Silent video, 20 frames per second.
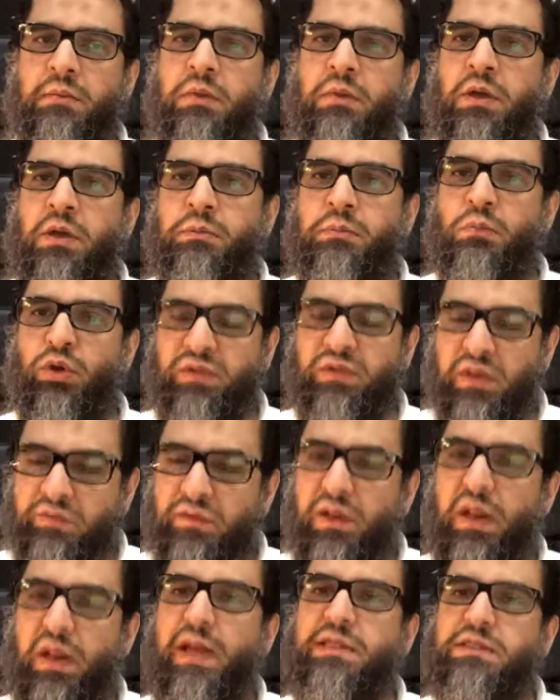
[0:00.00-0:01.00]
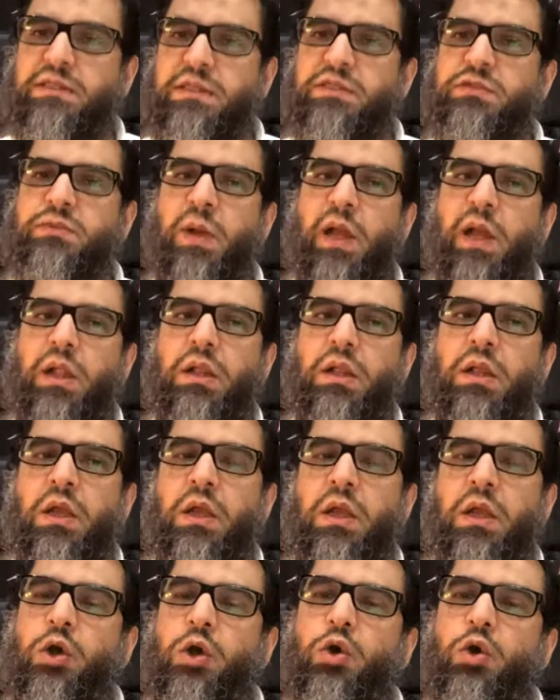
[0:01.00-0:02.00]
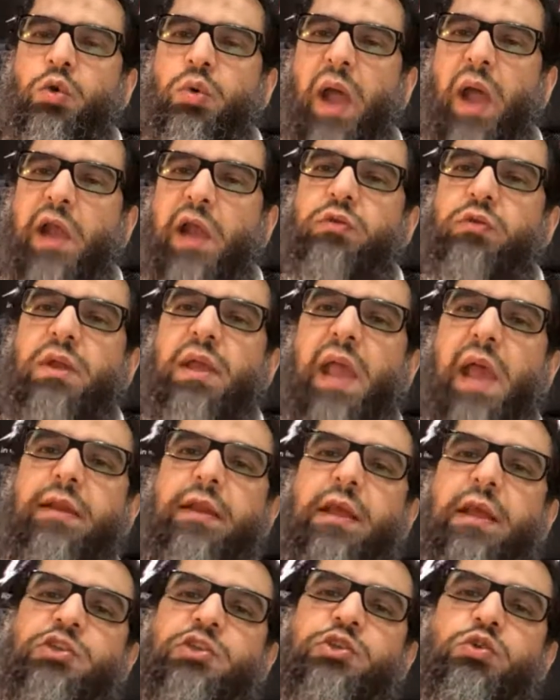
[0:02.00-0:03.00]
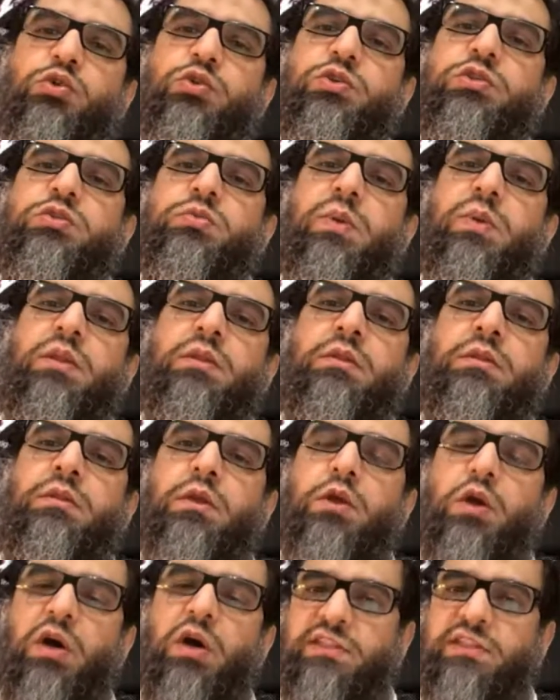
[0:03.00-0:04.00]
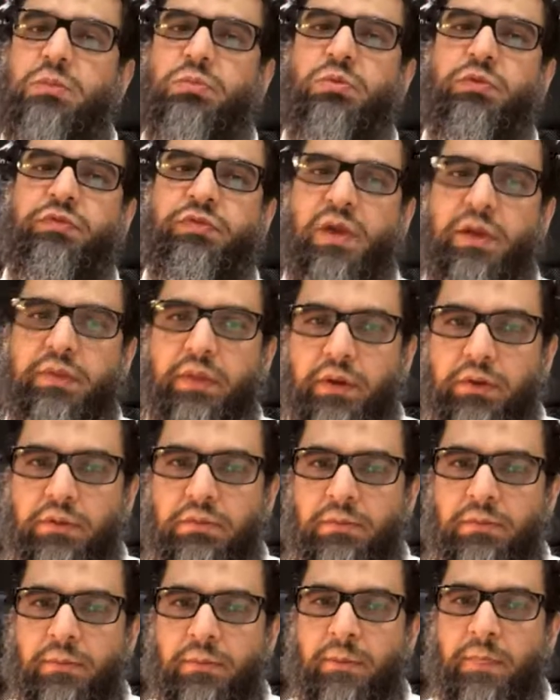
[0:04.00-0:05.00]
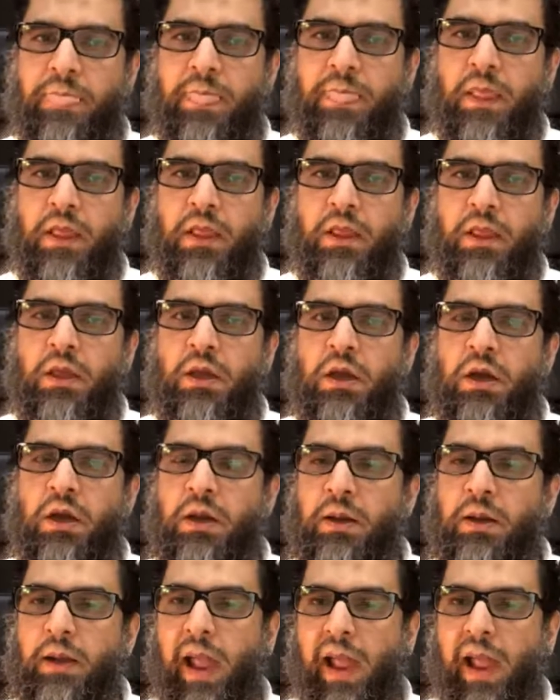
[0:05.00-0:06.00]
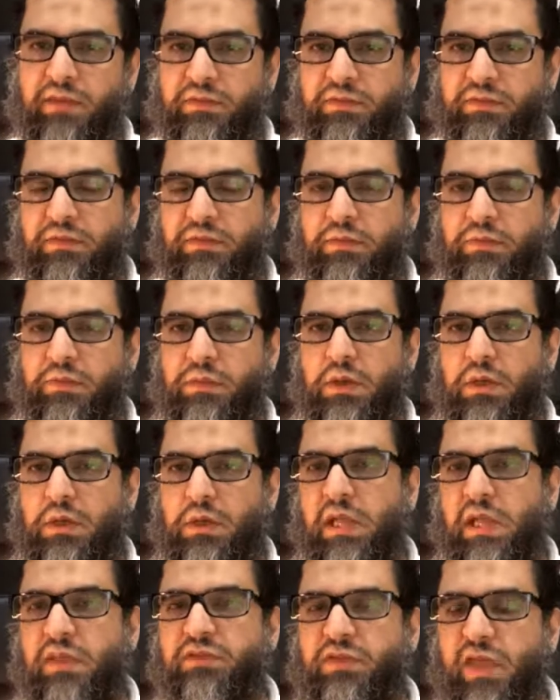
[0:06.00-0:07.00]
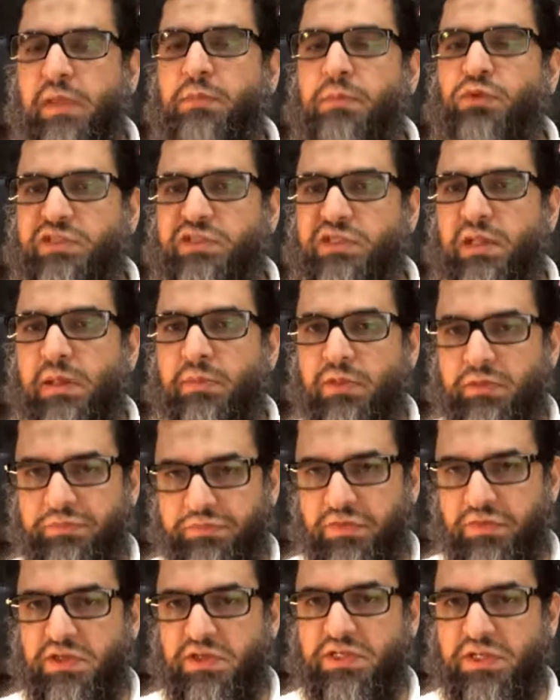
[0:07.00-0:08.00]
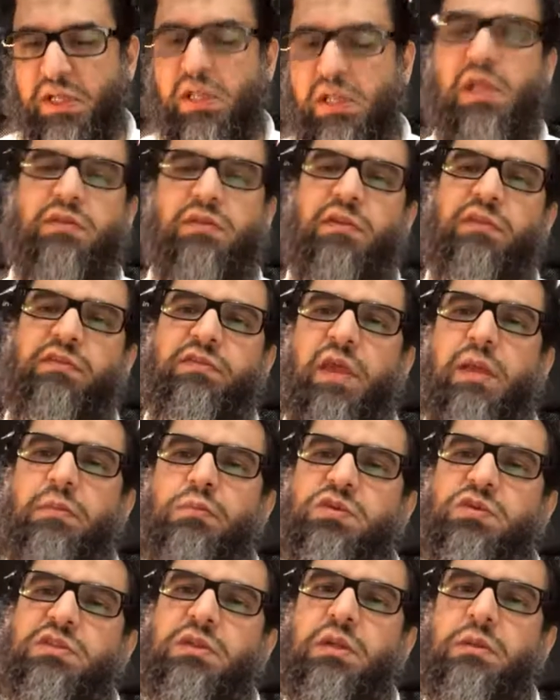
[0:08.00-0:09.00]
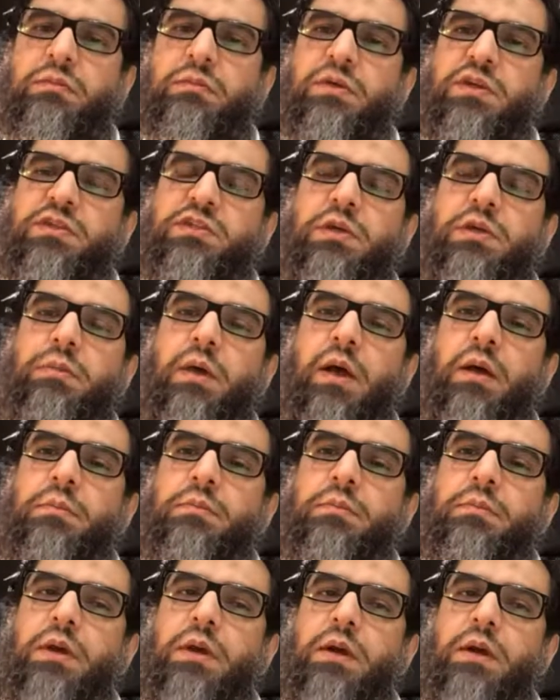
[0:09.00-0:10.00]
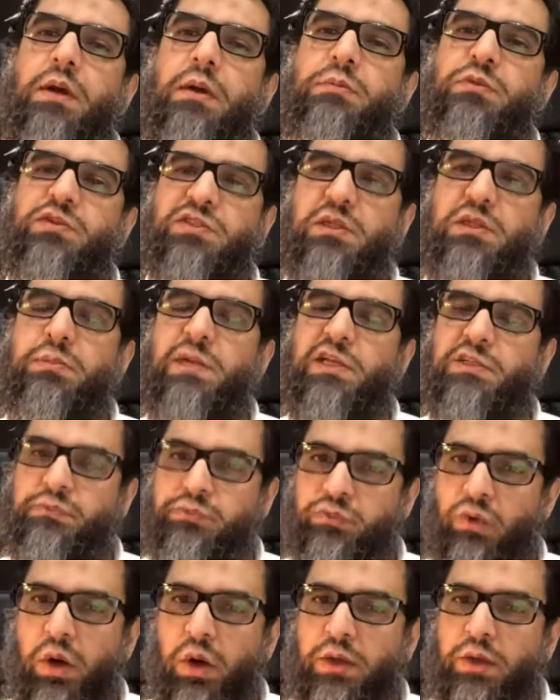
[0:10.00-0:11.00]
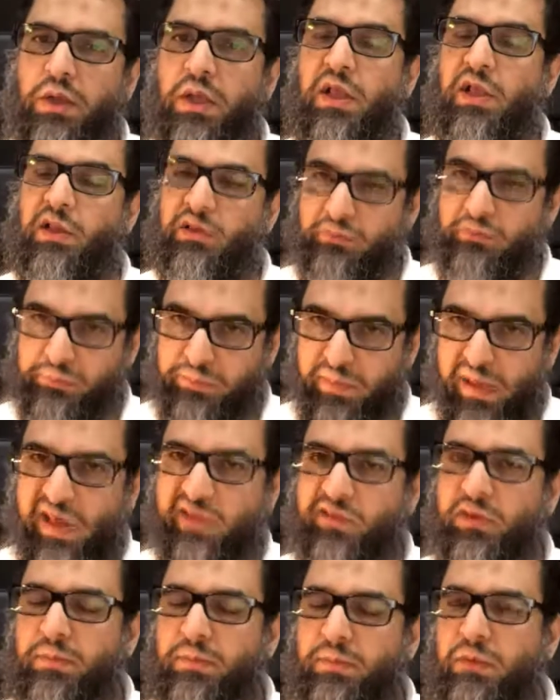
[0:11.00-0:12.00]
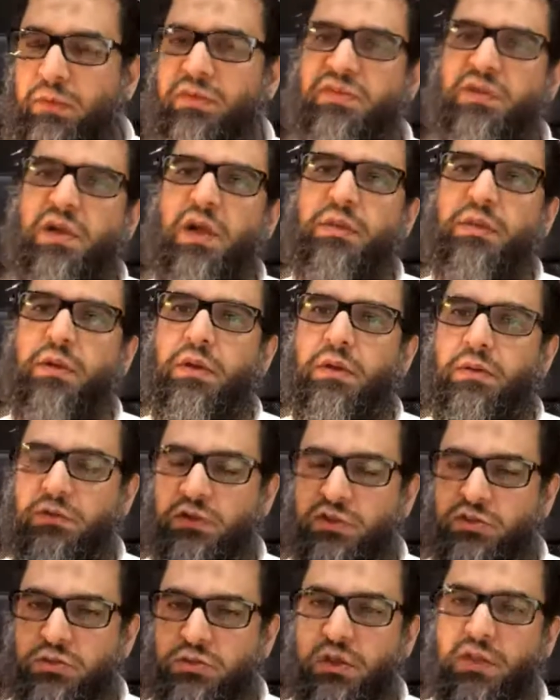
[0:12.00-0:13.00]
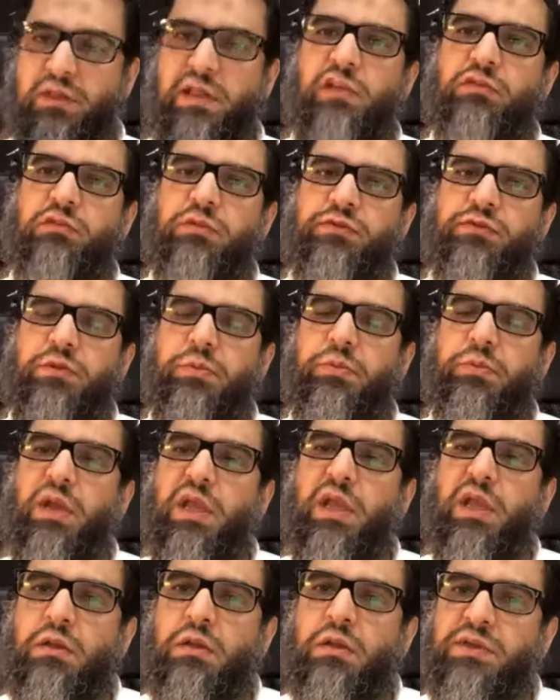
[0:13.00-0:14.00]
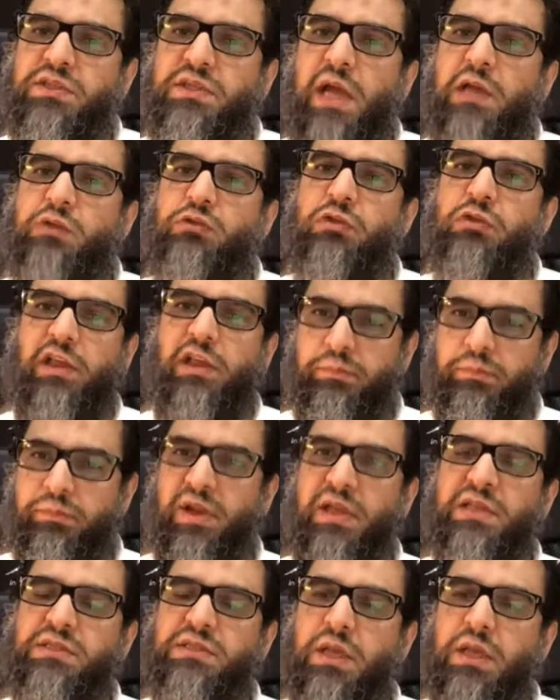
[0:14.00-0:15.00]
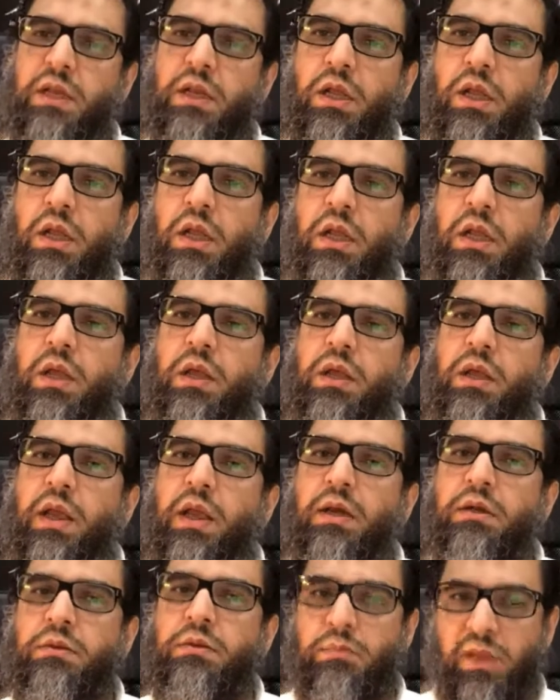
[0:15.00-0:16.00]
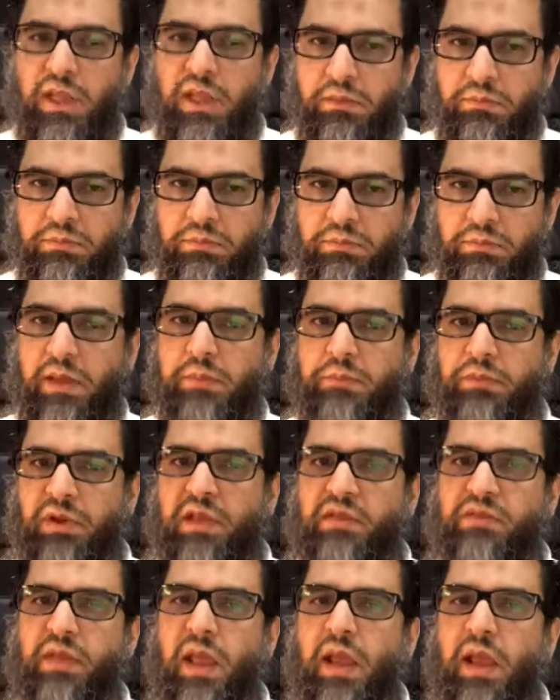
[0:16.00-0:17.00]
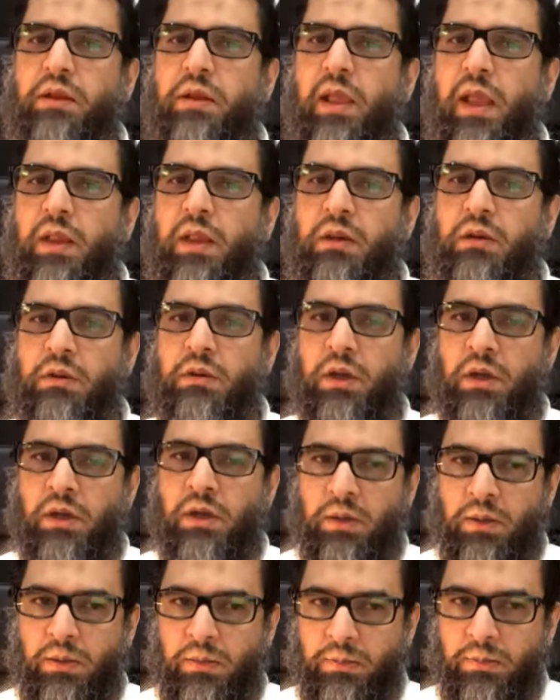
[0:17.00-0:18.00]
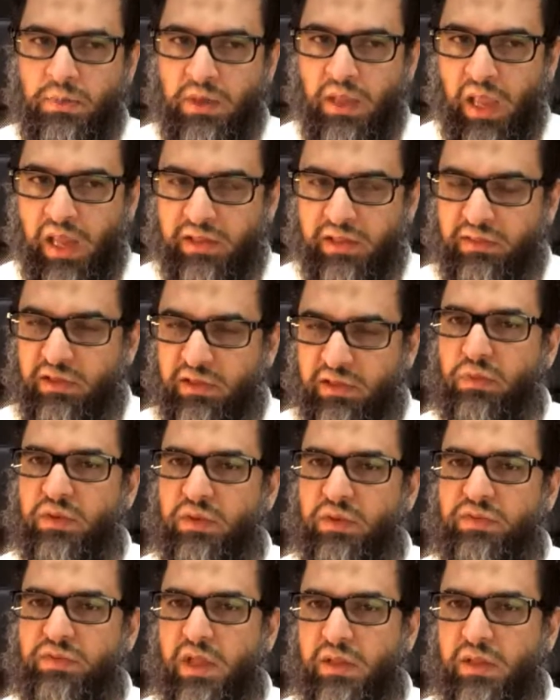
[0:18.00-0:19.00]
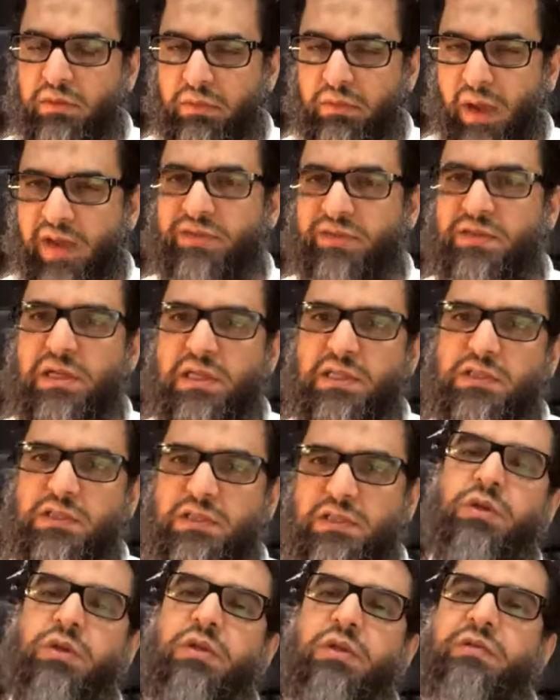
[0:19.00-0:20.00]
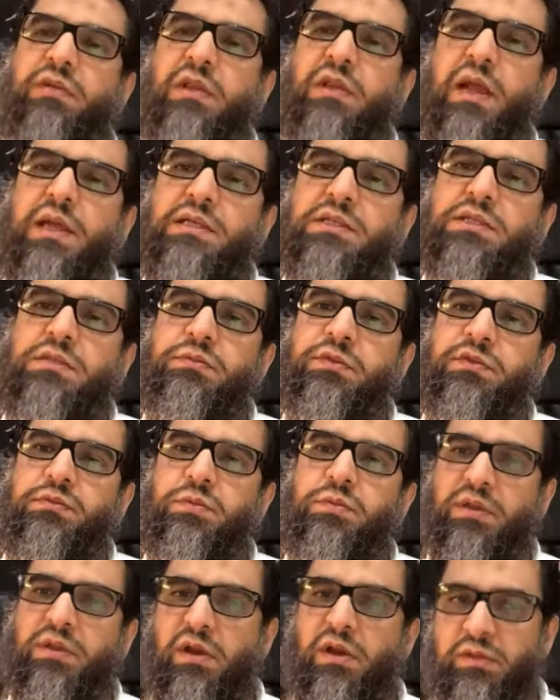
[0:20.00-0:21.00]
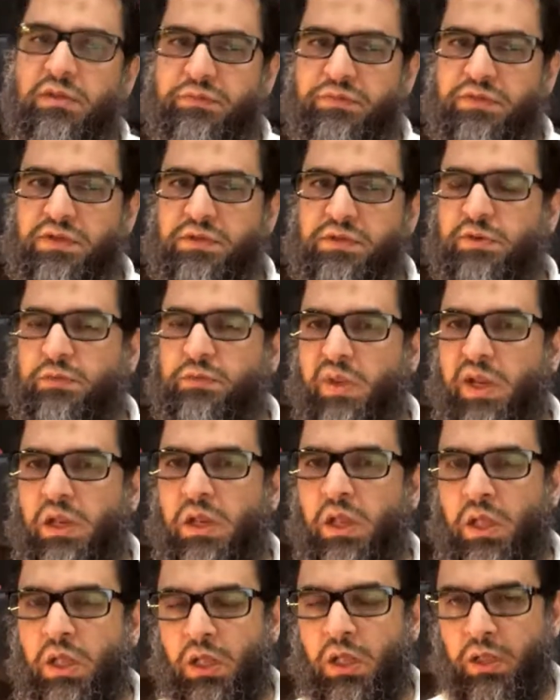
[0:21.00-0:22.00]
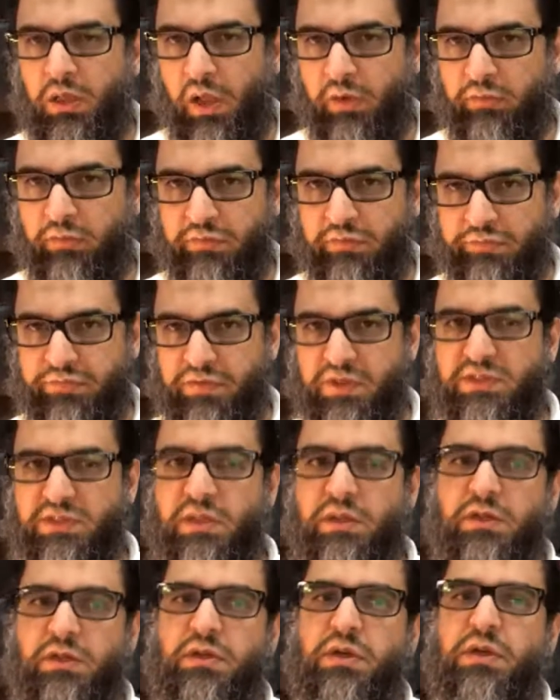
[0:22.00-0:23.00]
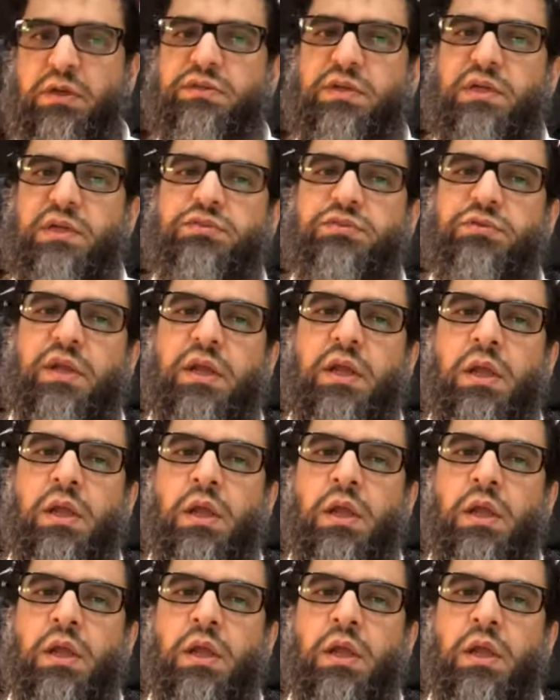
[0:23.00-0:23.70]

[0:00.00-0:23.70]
Mu'tazilites as well, who actually had issues with the concept of Qadar. As in Sahih Muslim, the first hadith in Sahih Muslim, which Imam Muslim has brought, speaks about this Qadar, the hadith of Jibreel, which actually he brings in. Yeah, he brings that, and this was there. The rationalists, the Mu'tazilites, which were there in the first, between kind of the 1st and the 3rd century.